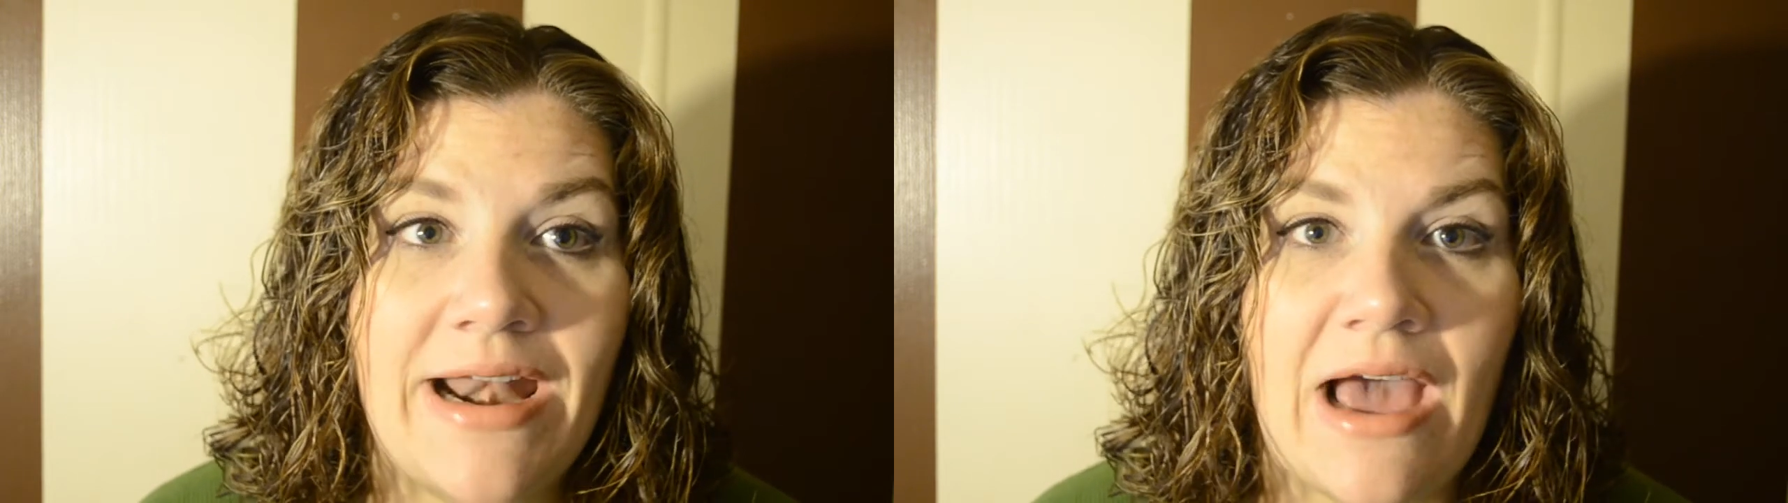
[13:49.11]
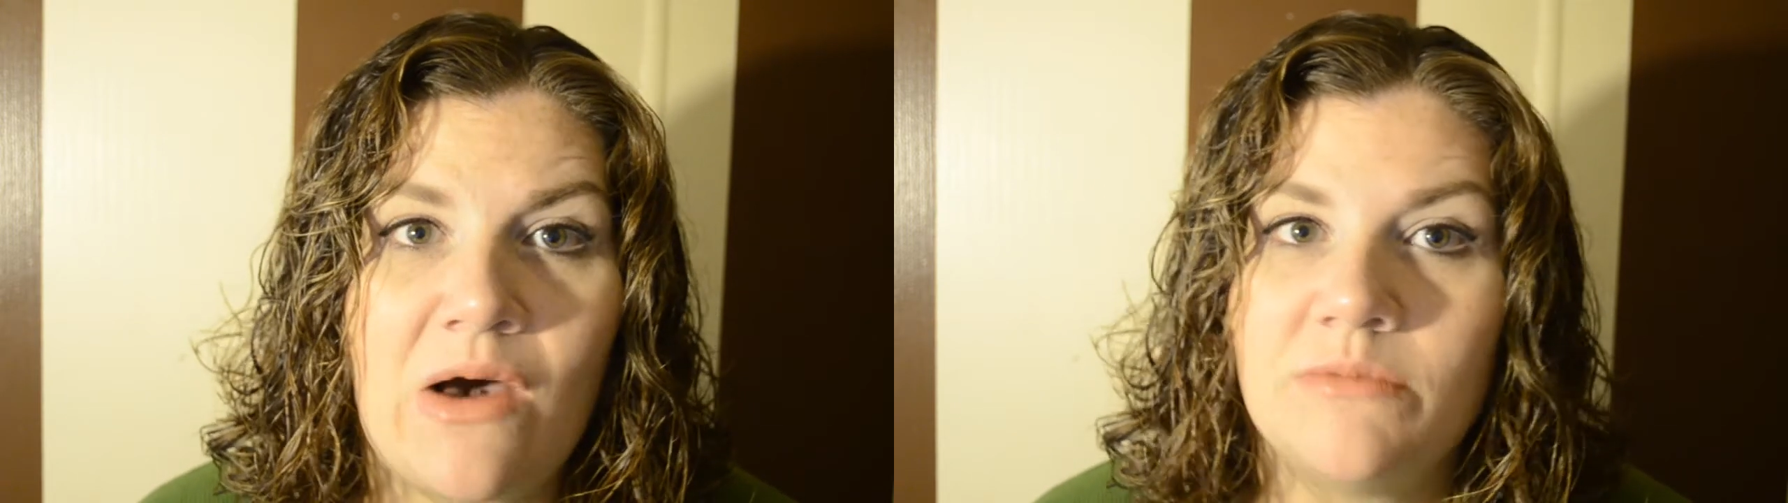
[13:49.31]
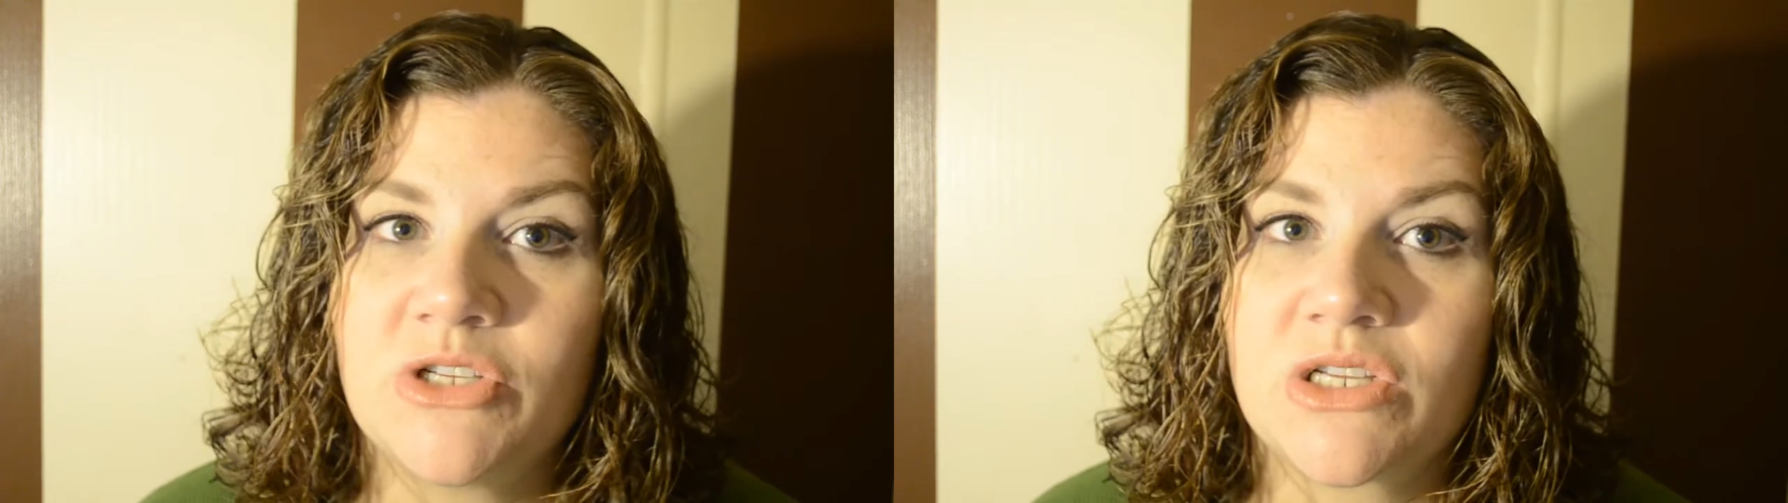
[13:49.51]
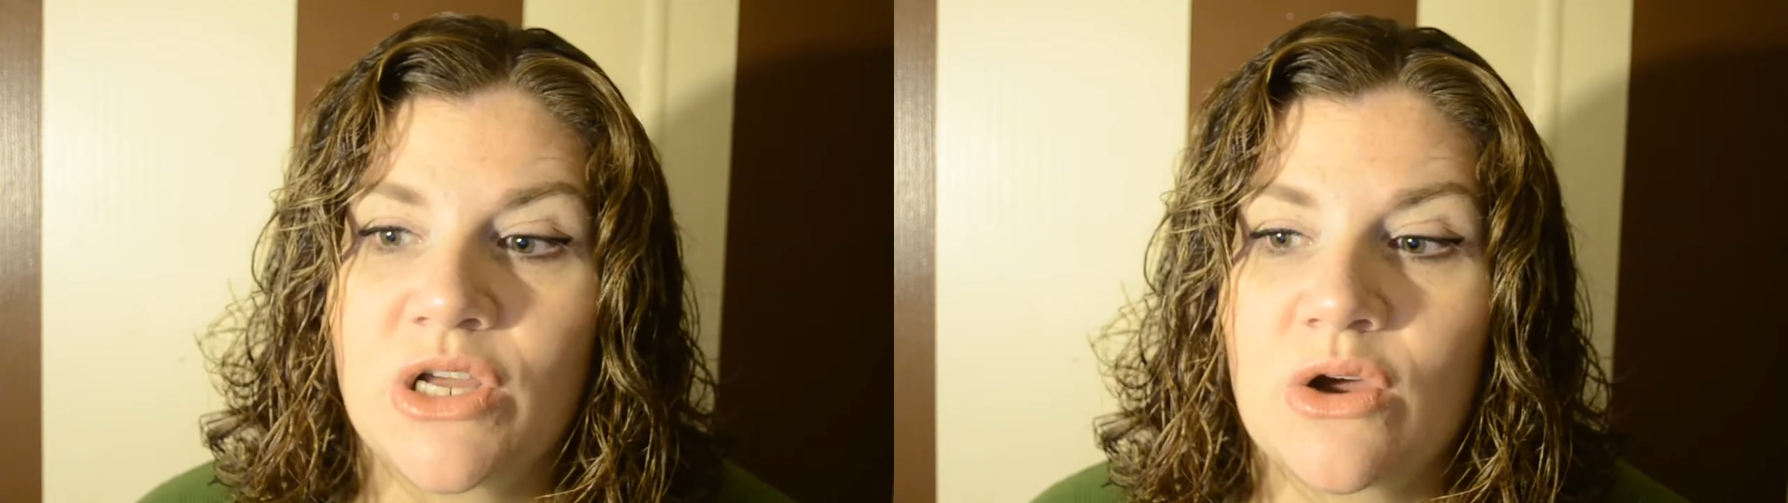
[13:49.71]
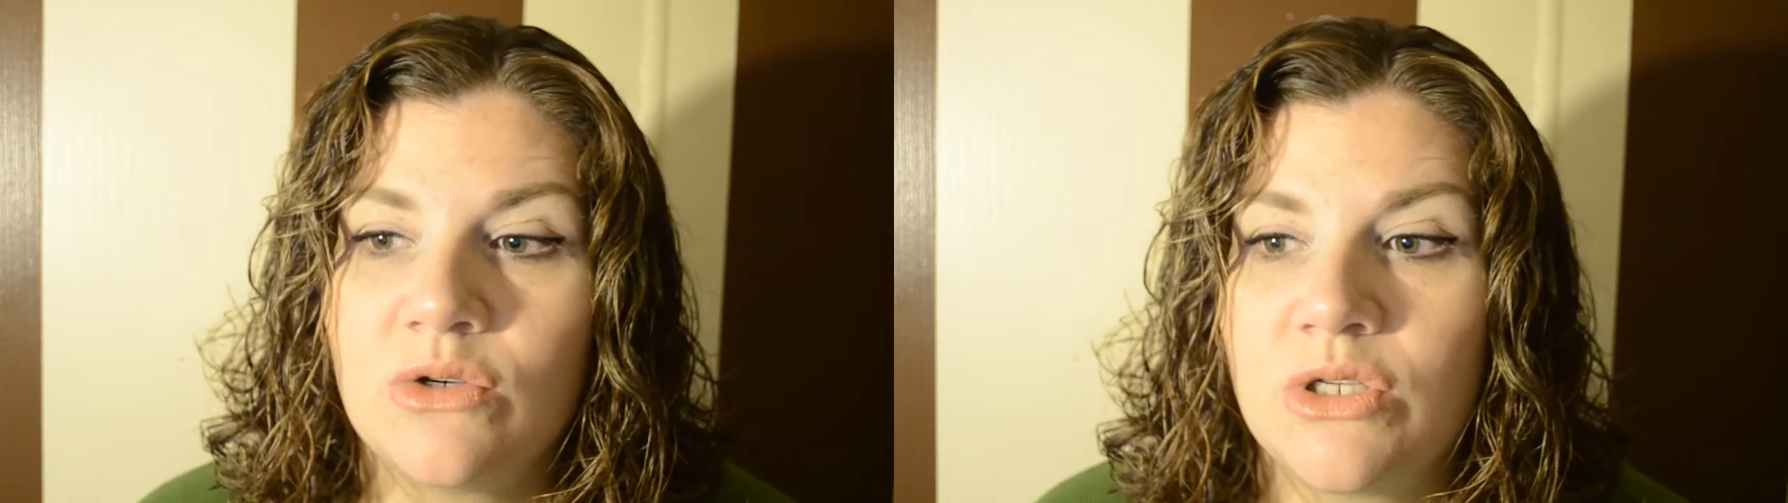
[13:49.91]
now, I'm just going
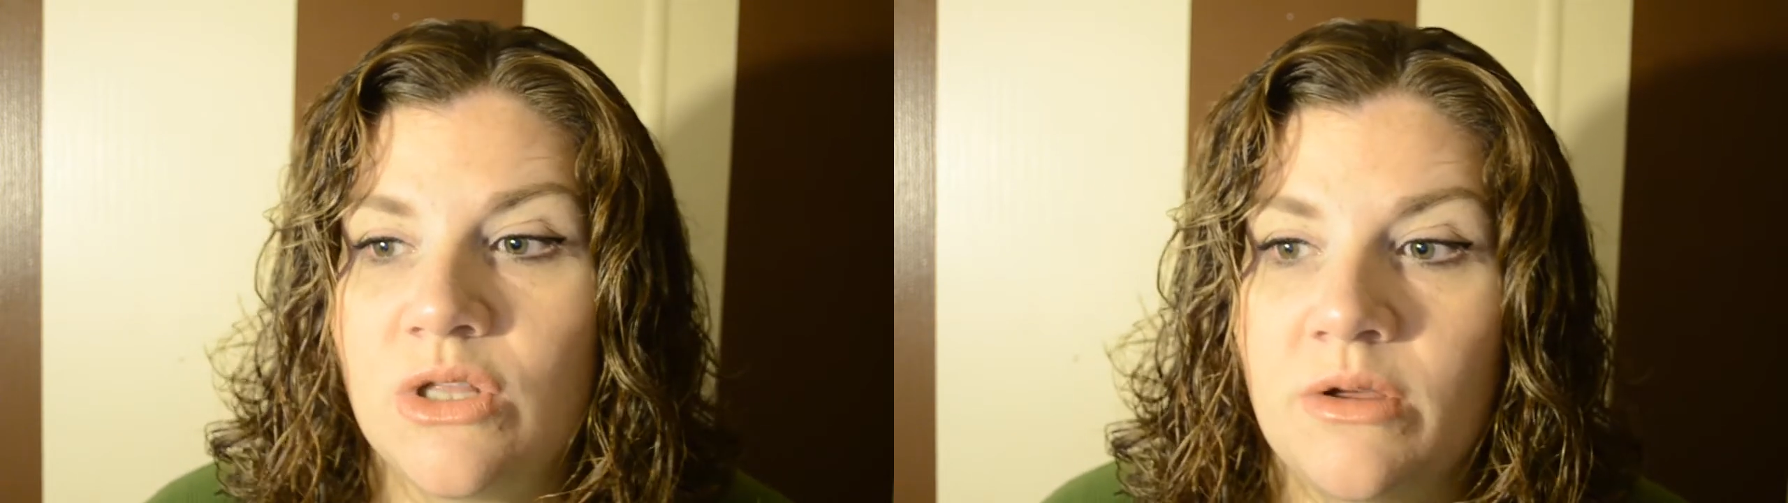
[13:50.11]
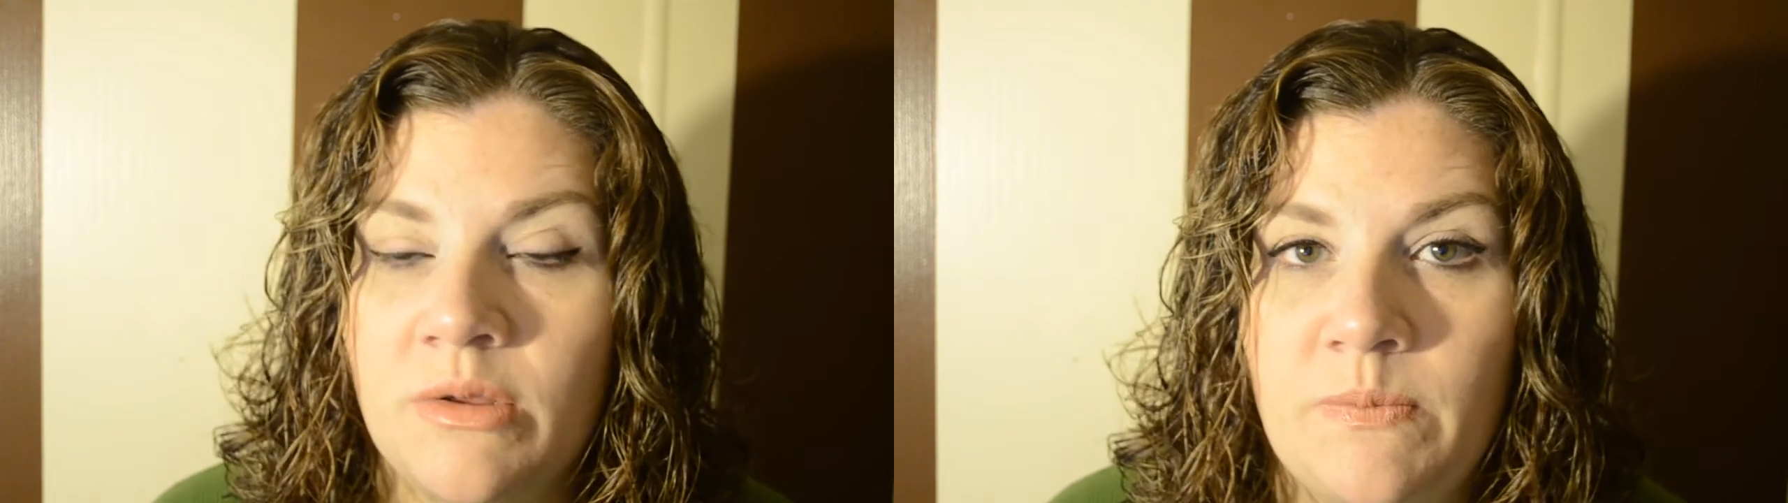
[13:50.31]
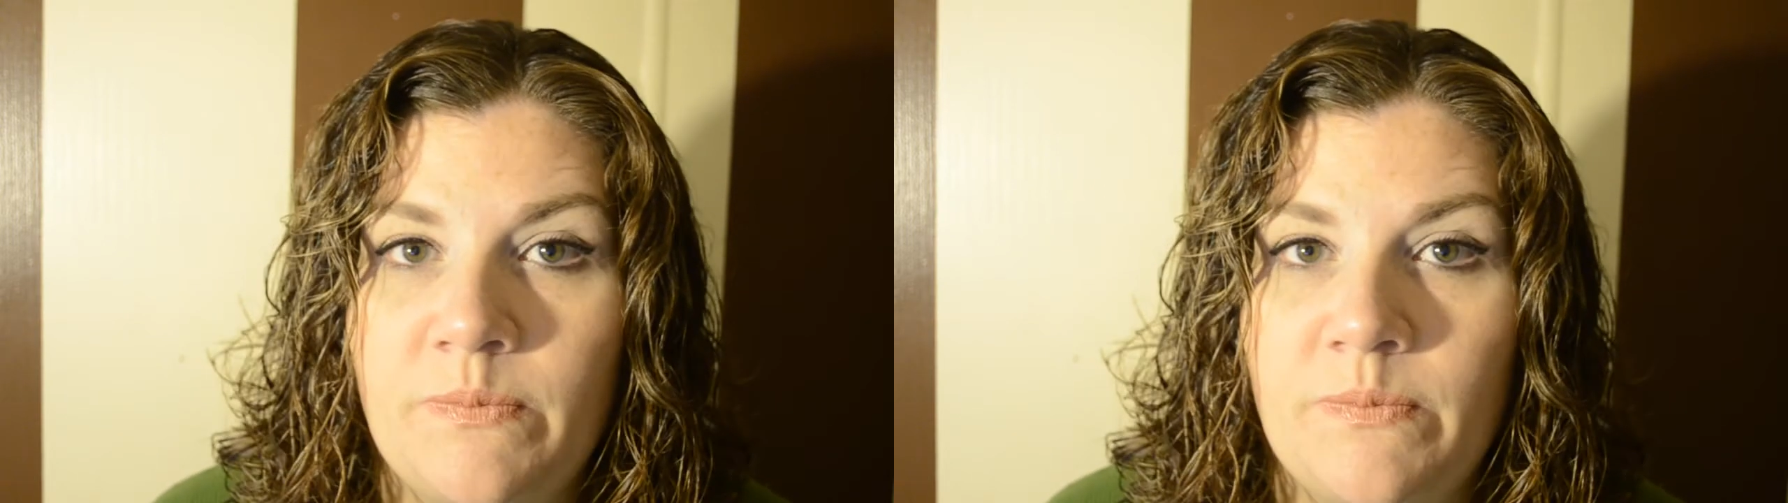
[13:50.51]
to go to the